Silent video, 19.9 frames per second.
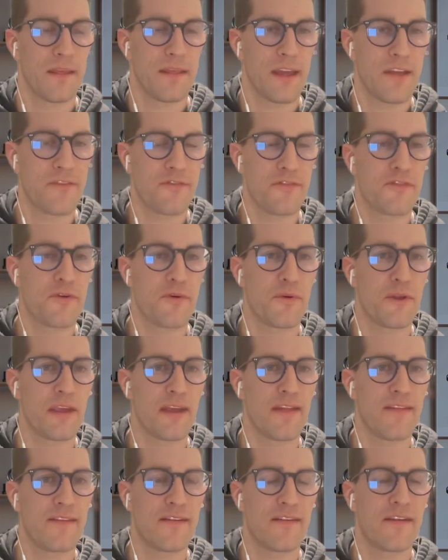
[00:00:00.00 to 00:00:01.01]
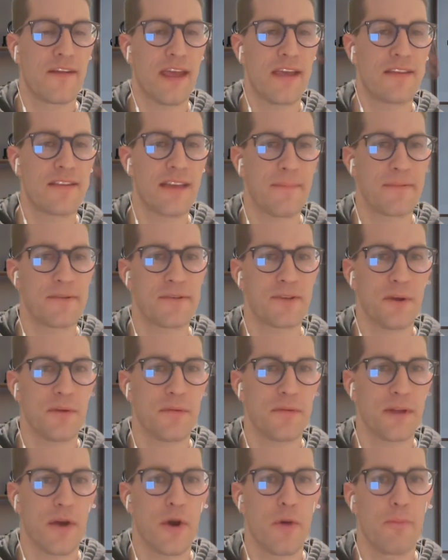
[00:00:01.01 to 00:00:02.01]
Thanks for tuning in to today's
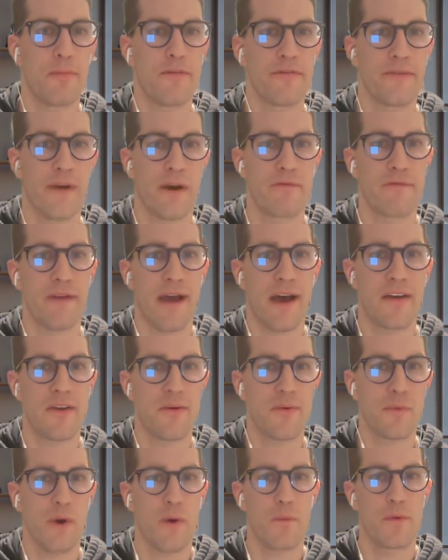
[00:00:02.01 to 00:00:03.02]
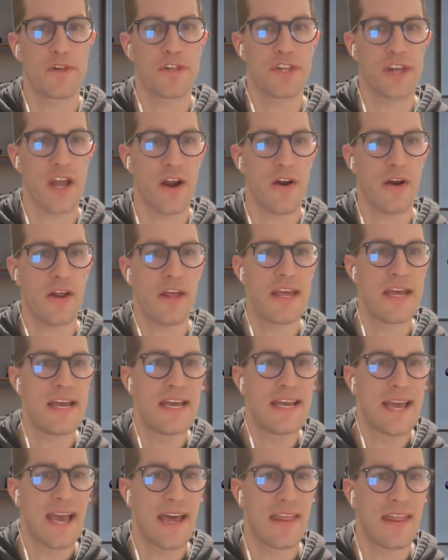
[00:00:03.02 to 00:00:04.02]
episode. I hope you found value in what we shared
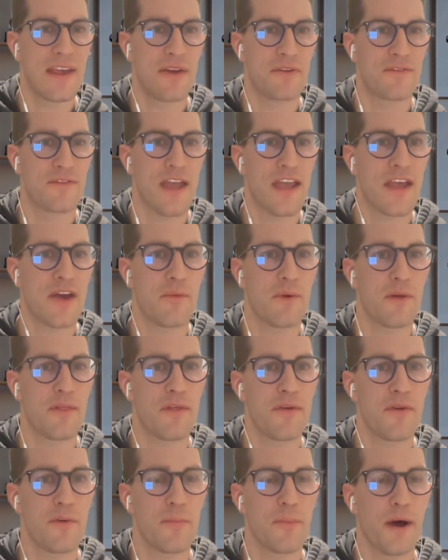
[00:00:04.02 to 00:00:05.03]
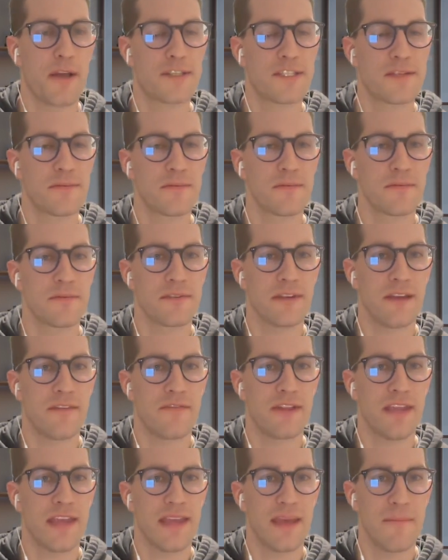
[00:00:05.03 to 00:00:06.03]
and that you'll take it with you to
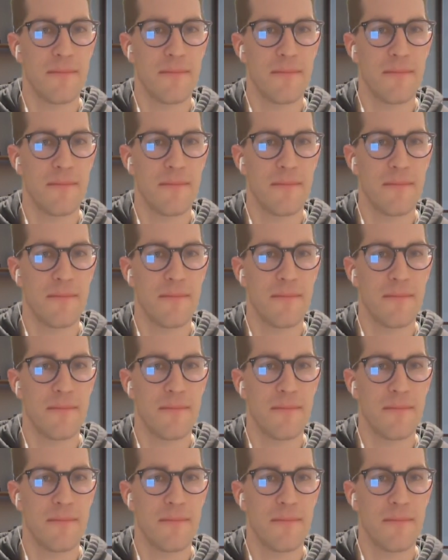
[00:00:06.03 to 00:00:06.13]
positively